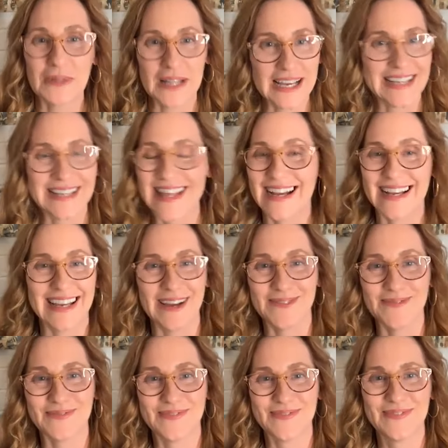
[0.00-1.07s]
playing yes. that
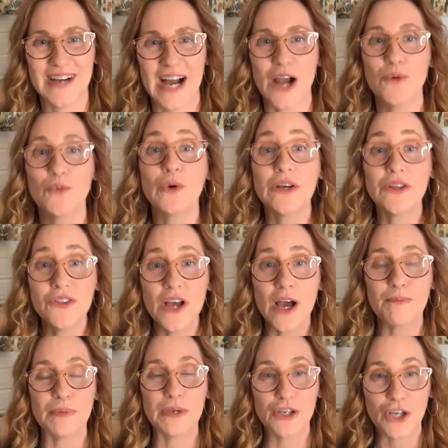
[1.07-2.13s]
game. I, I will know.
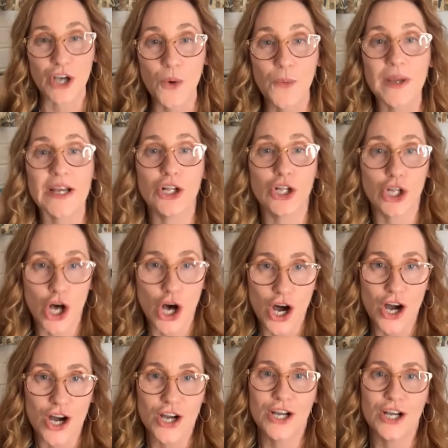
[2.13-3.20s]
not be going
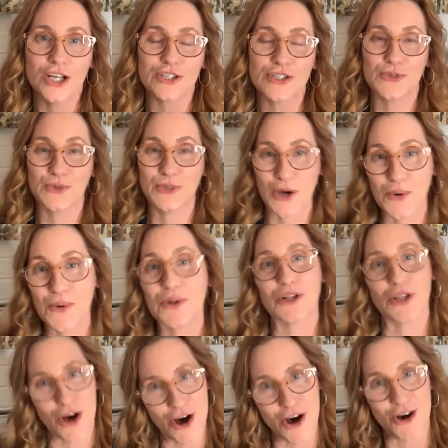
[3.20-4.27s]
along to go
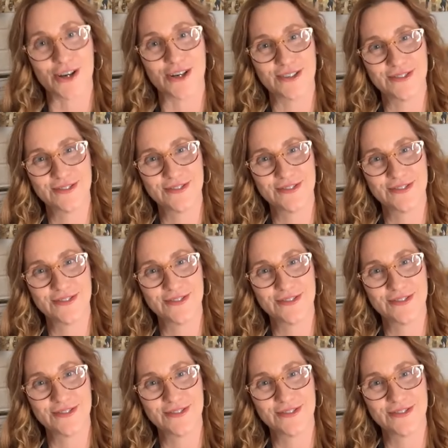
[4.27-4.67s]
along.